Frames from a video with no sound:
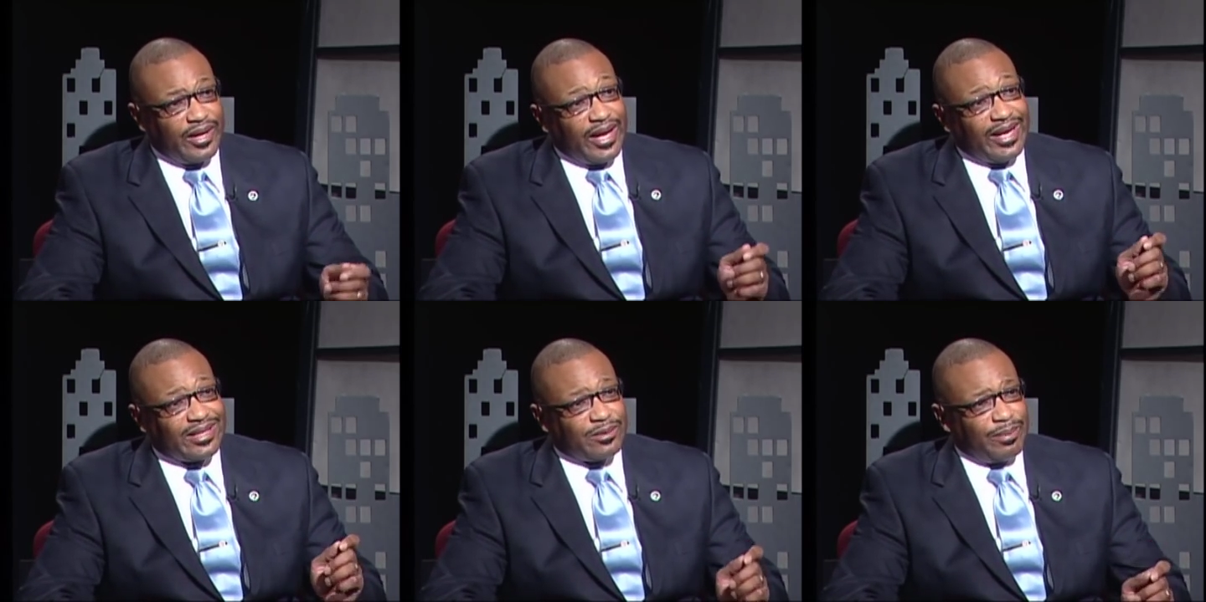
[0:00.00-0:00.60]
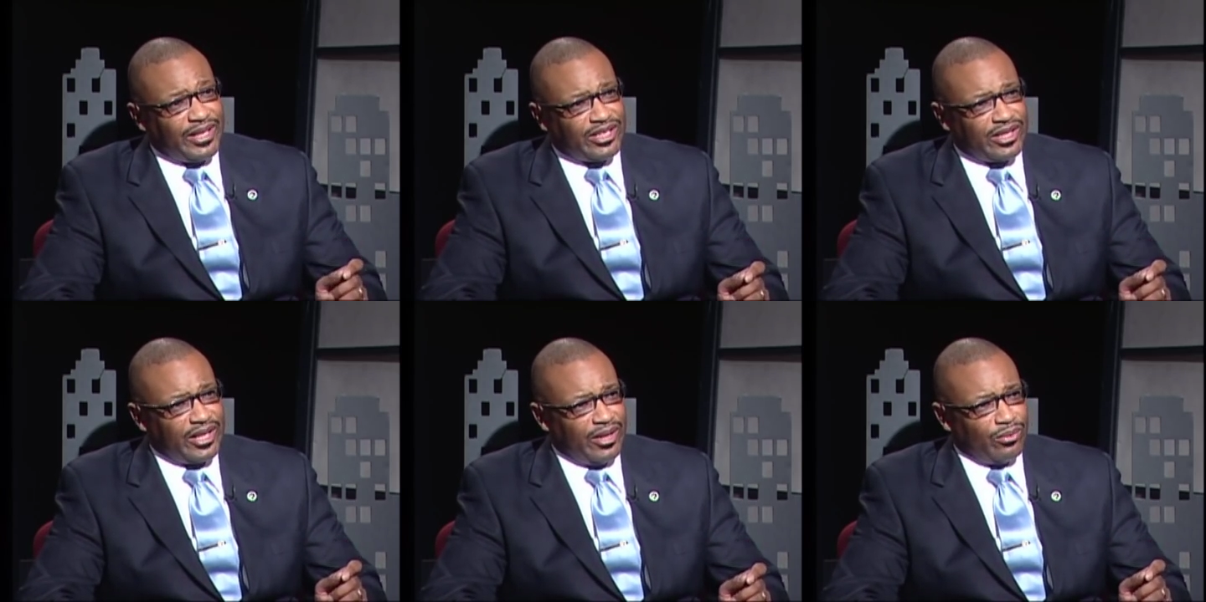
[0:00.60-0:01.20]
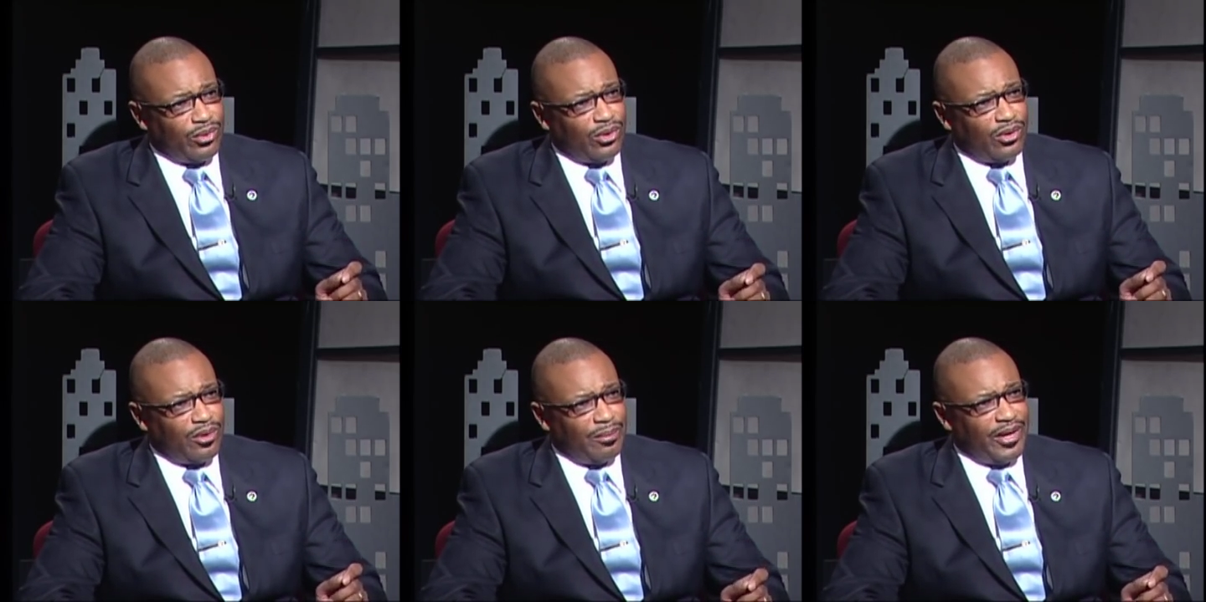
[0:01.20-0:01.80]
especially in rural
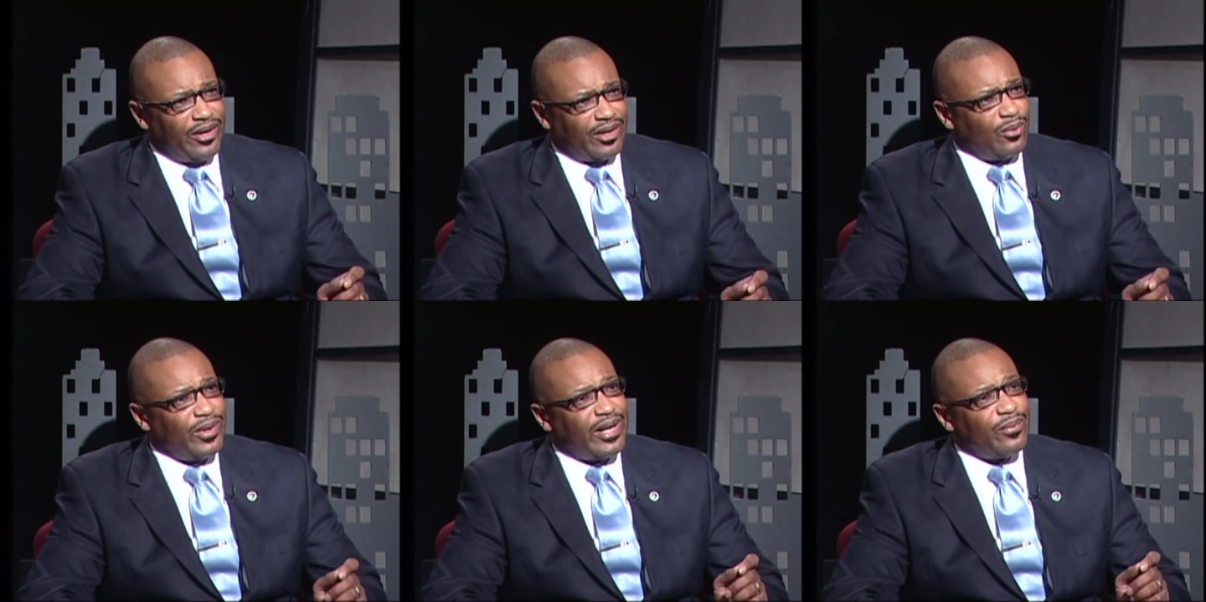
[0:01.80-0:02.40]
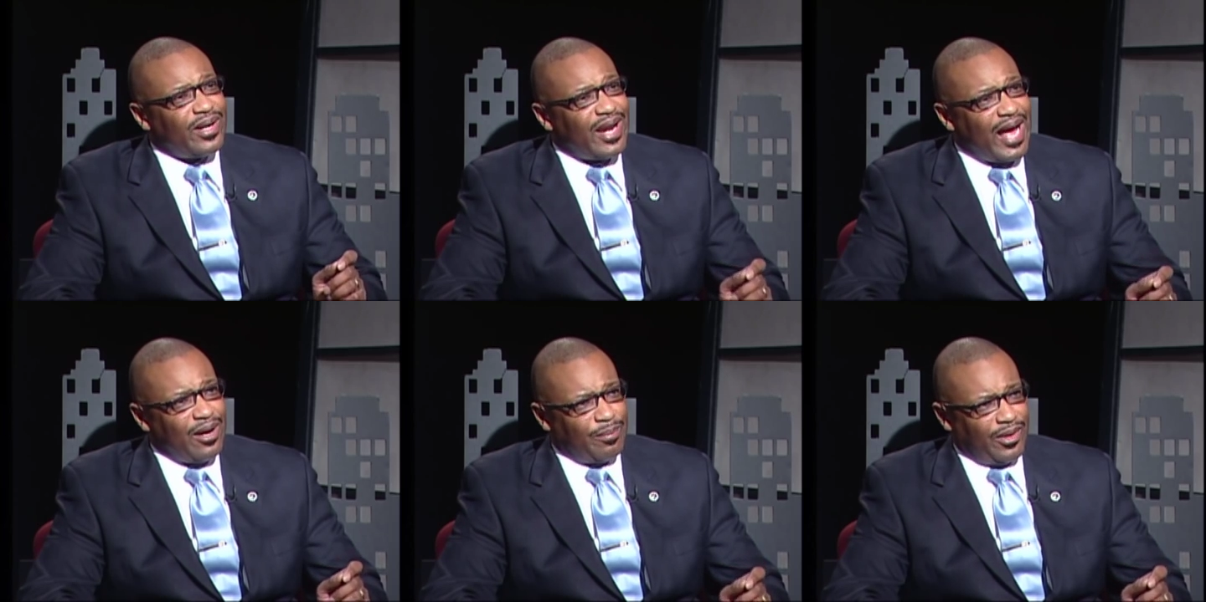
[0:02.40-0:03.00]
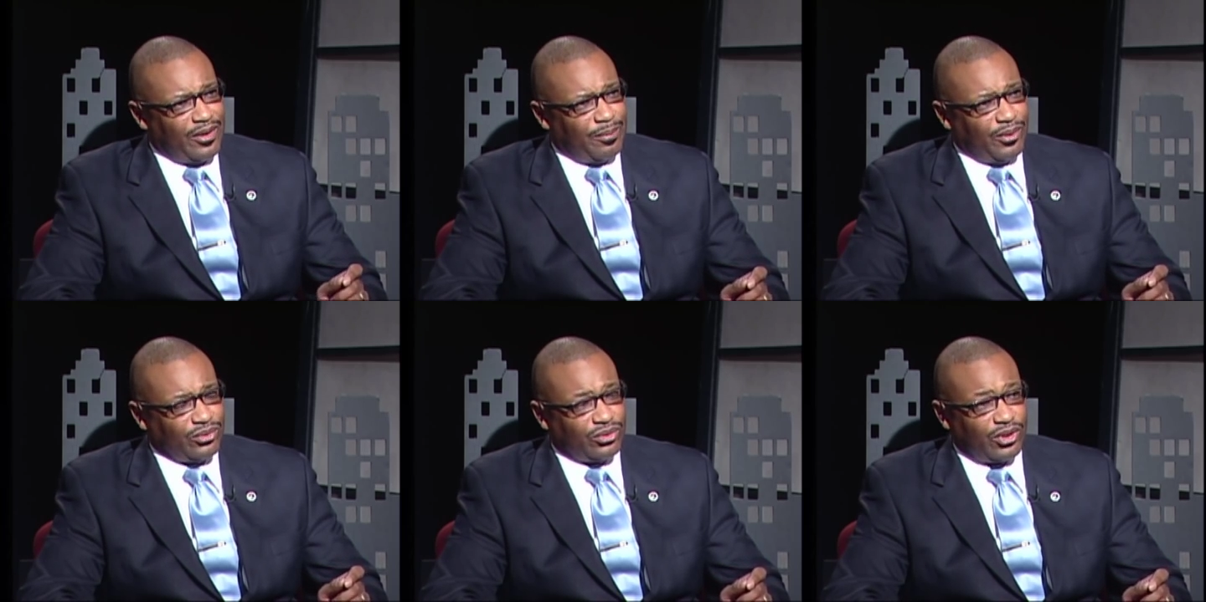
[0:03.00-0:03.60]
America where they rely upon the
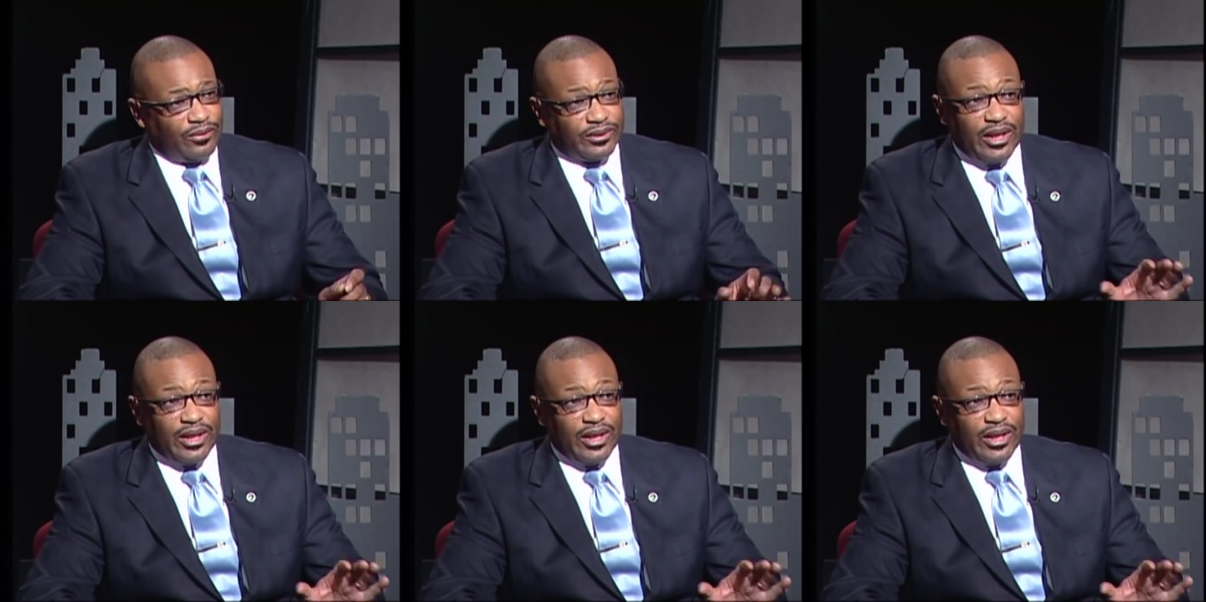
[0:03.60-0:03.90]
Postal Service.